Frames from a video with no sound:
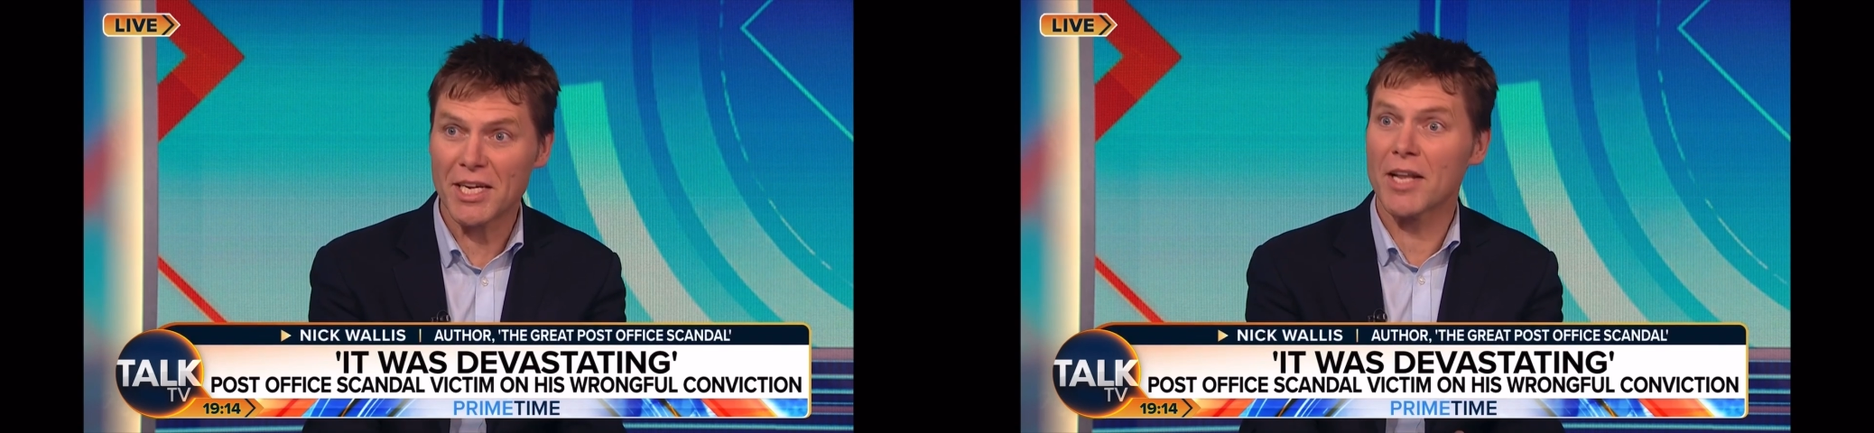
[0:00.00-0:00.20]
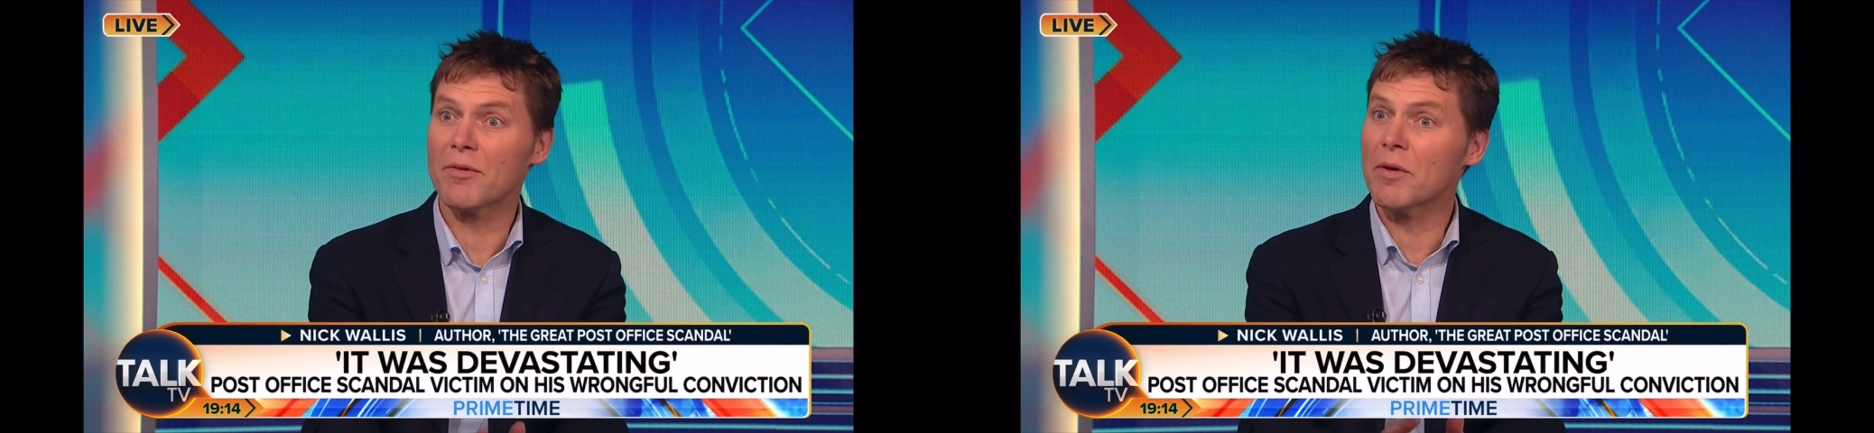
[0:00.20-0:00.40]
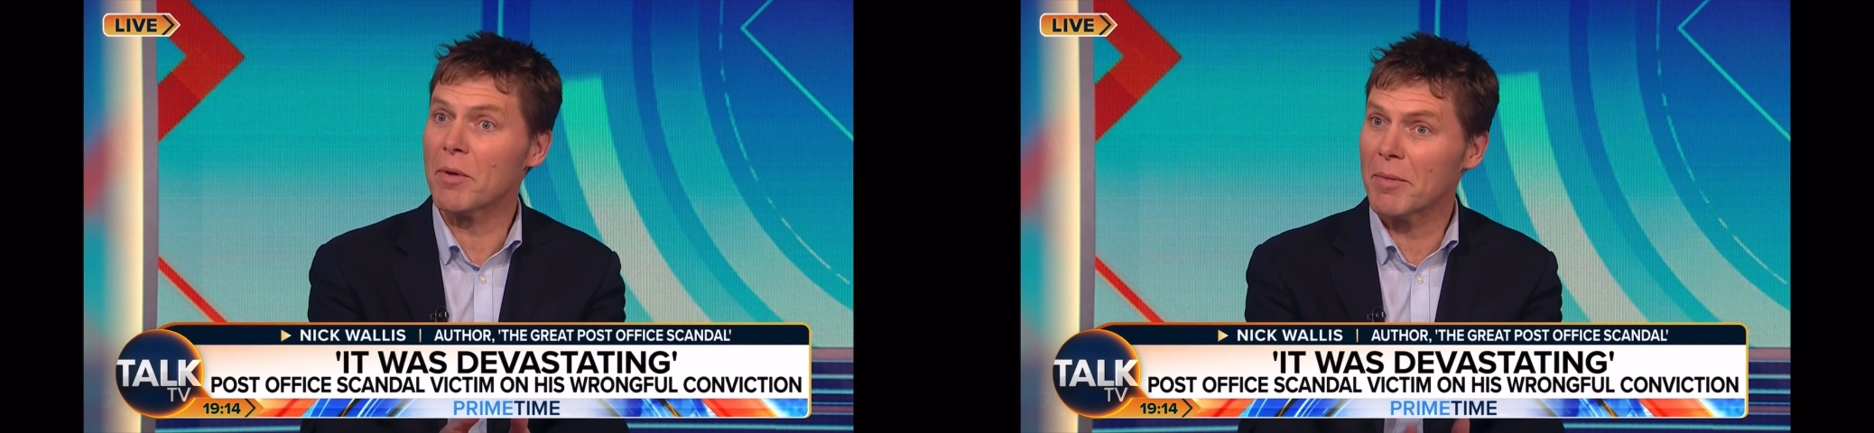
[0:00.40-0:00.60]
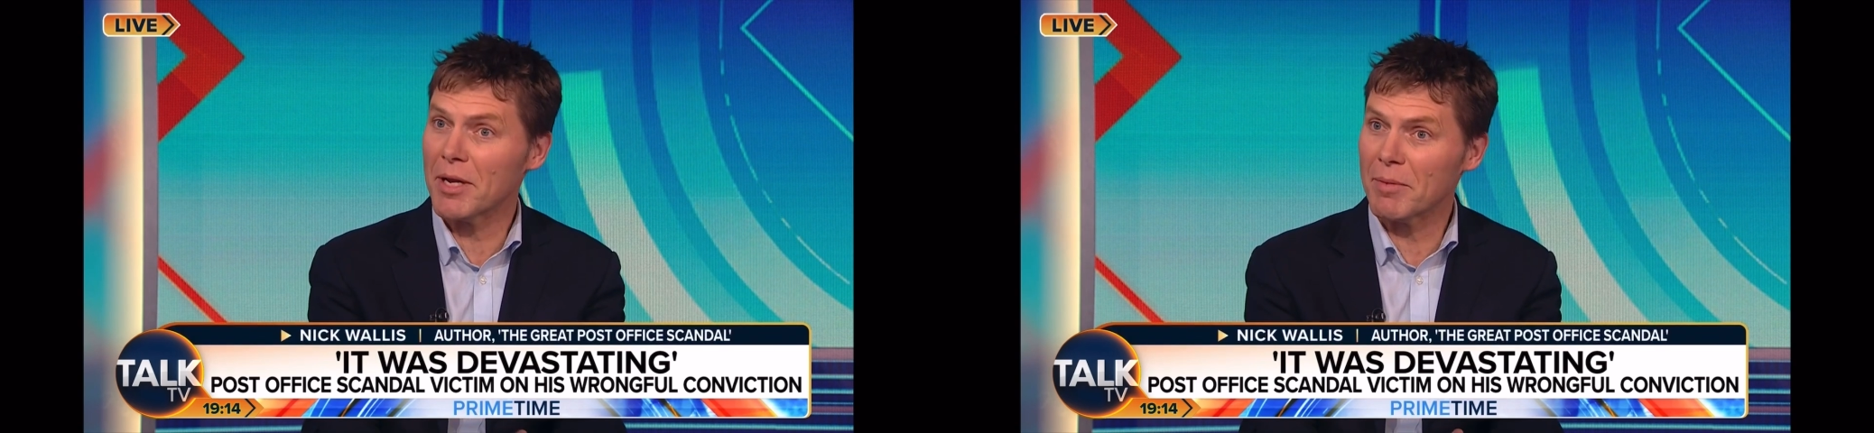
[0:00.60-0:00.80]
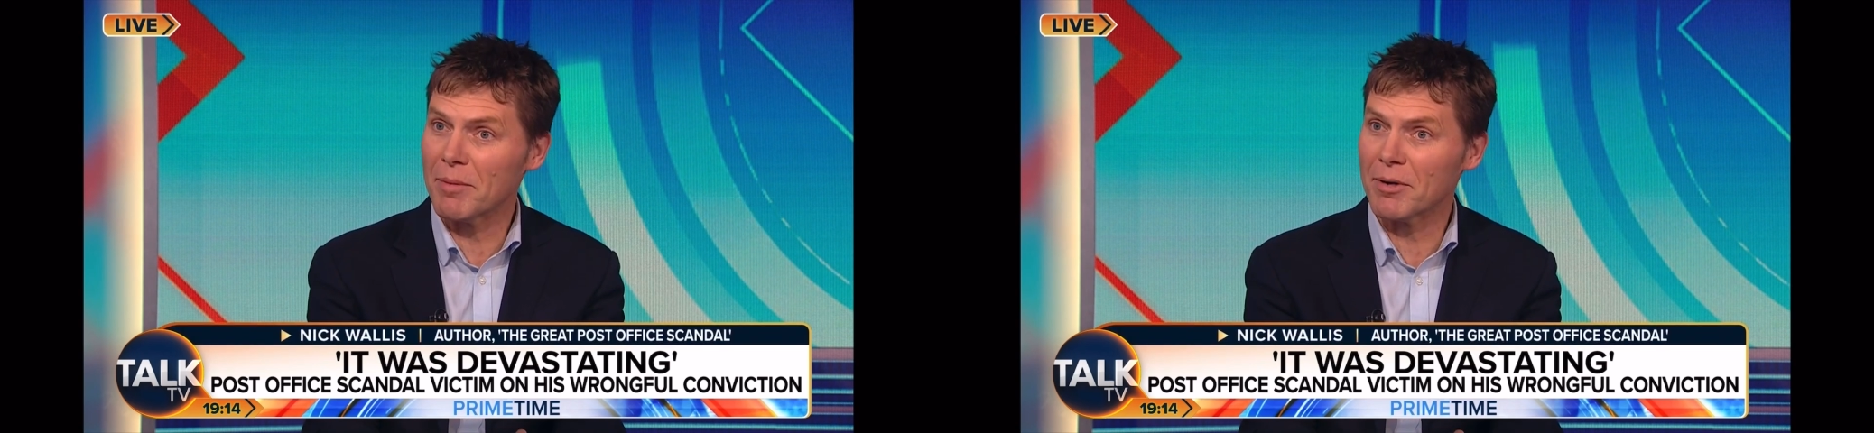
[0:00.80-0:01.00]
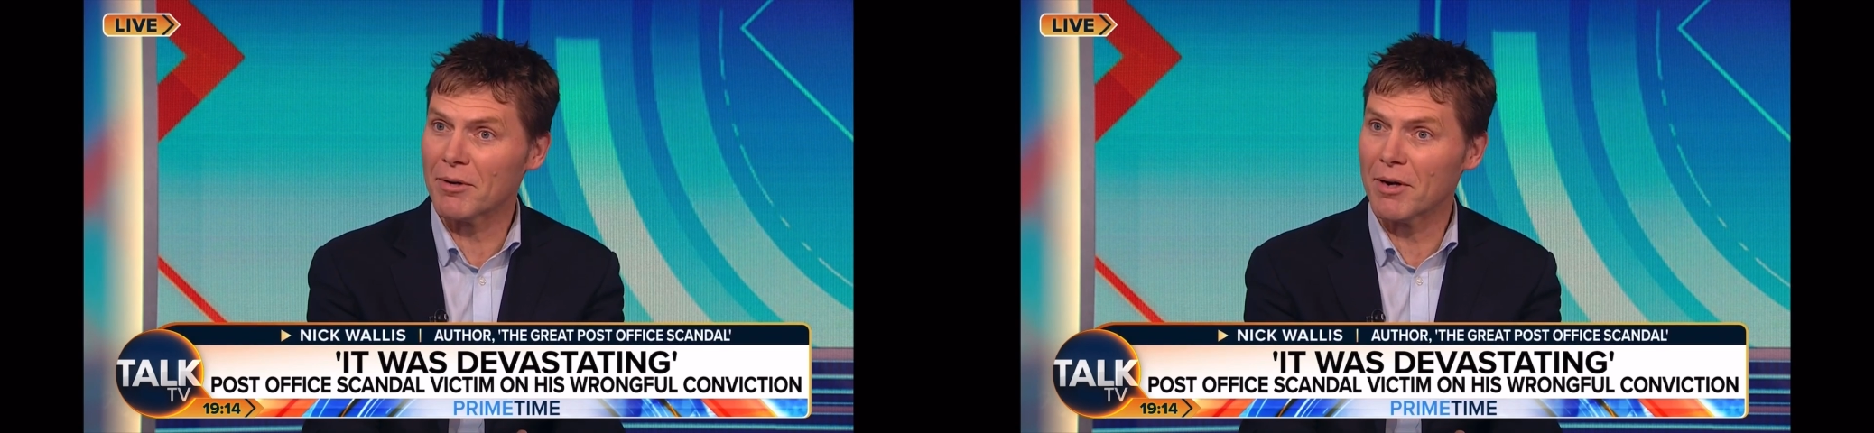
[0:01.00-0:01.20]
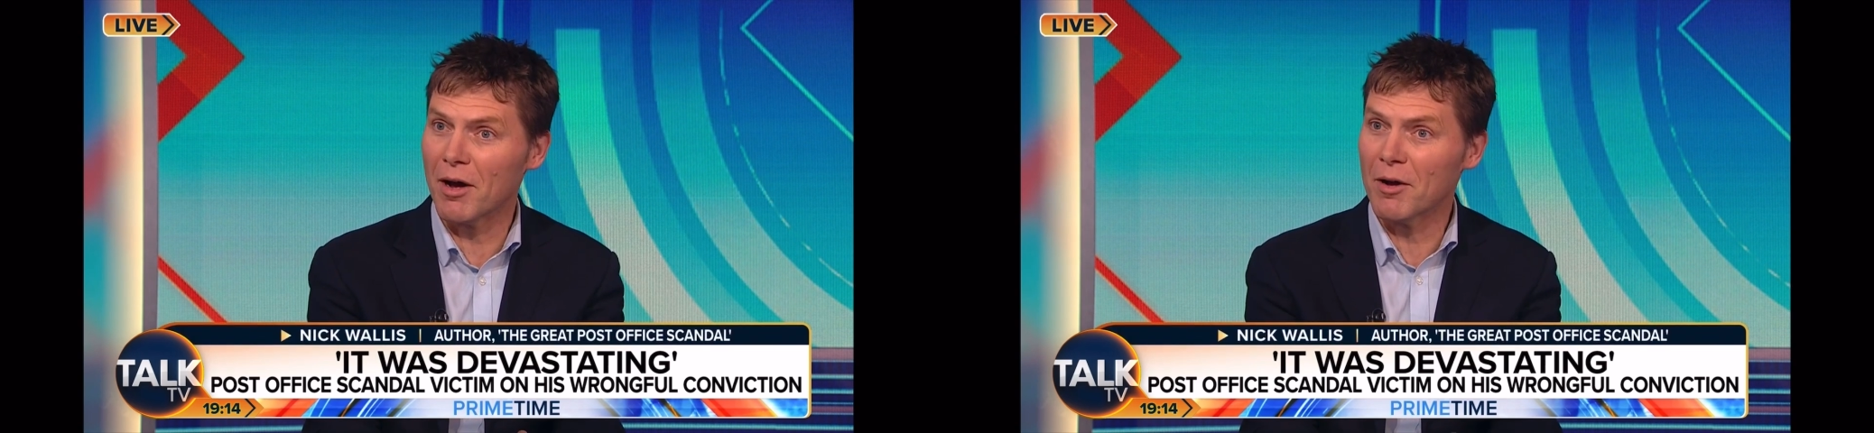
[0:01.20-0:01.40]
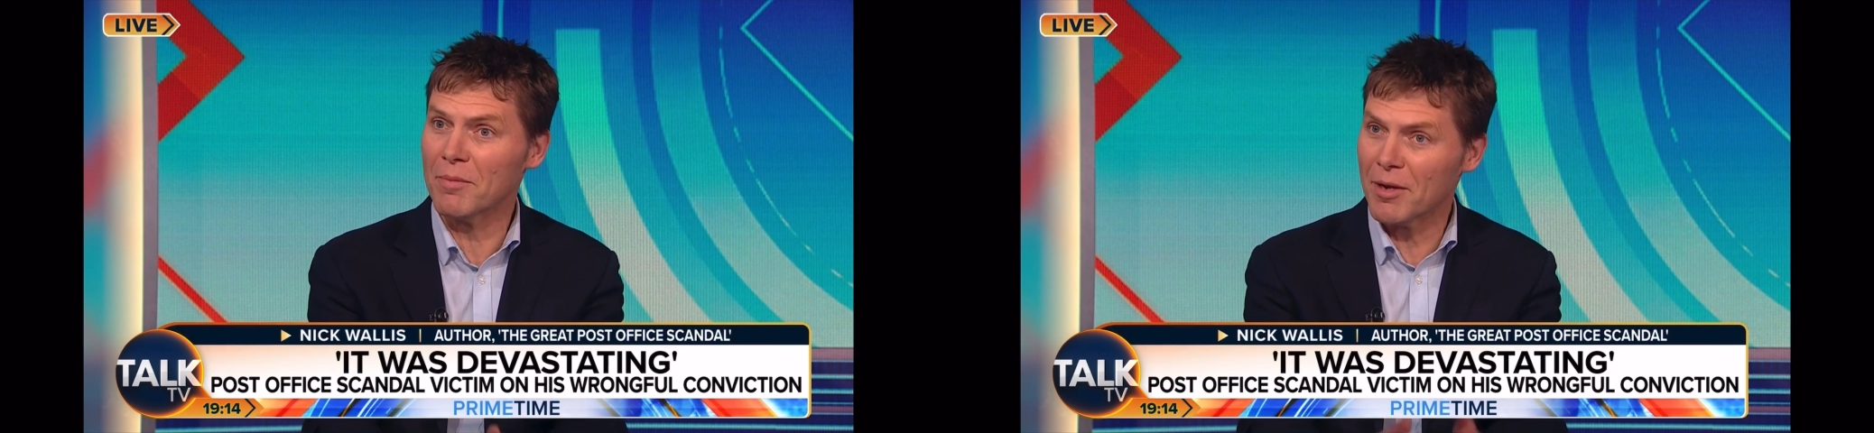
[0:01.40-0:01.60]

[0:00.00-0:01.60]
January when many people are at home,